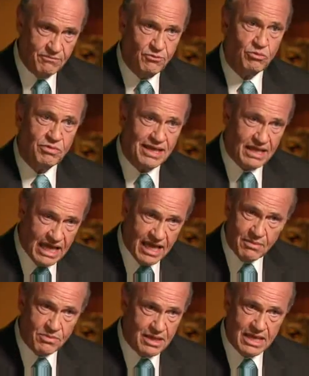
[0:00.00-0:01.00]
If you
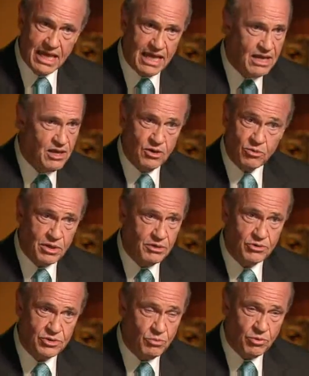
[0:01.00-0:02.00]
think I'm the guy,
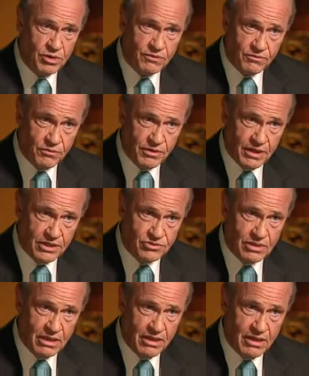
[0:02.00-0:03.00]
we can do some wonderful
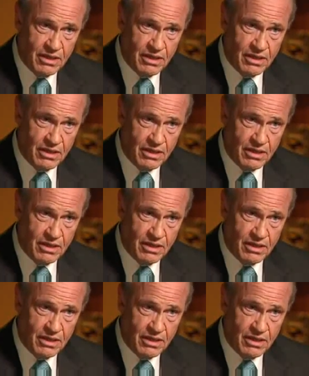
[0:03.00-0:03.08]
things.